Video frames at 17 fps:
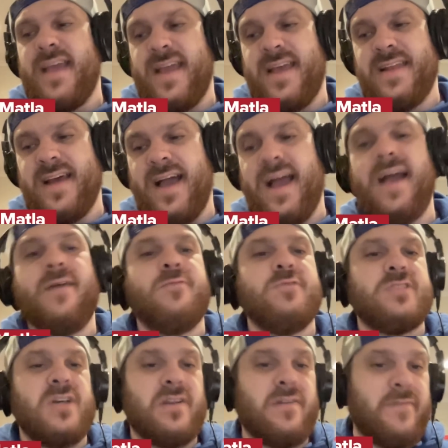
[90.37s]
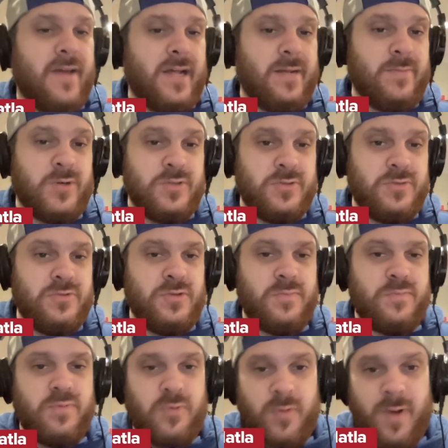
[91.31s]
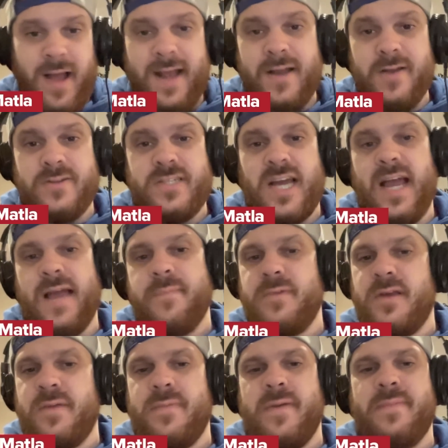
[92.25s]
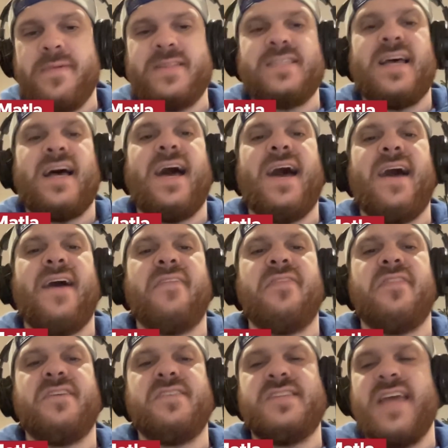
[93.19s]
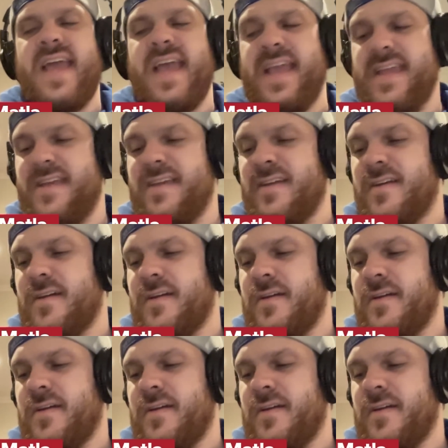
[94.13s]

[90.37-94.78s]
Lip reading: and I was unavailable due to prior time commitments on the day.